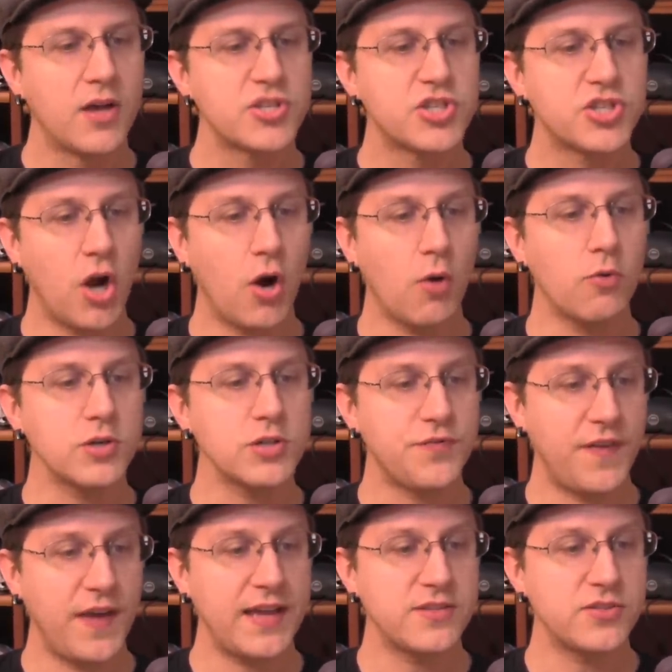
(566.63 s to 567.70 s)
Star Wars
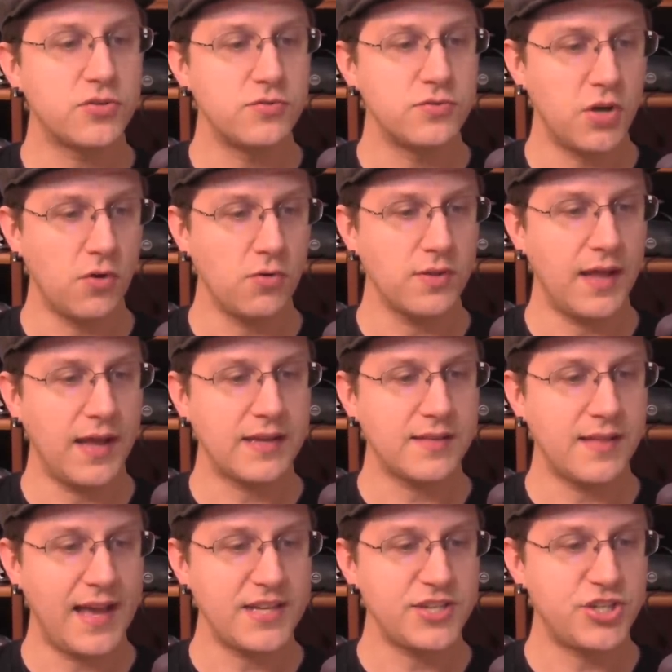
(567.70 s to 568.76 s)
fans who don't like
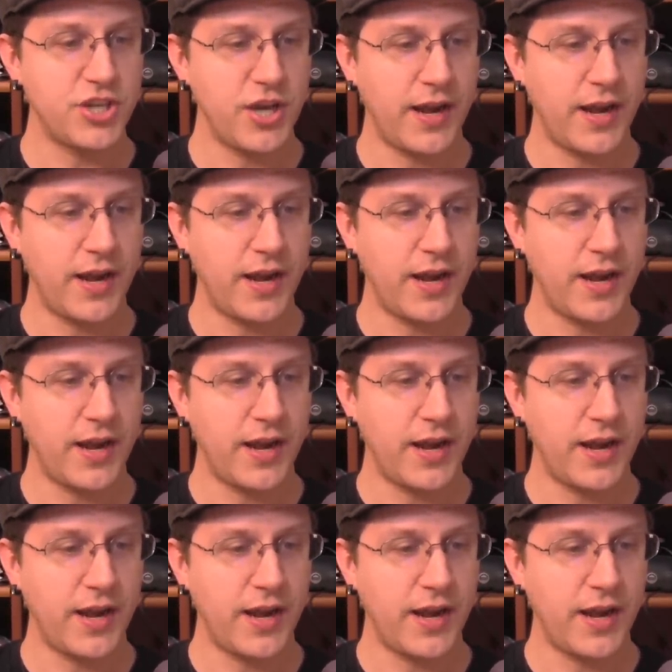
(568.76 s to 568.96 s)
Last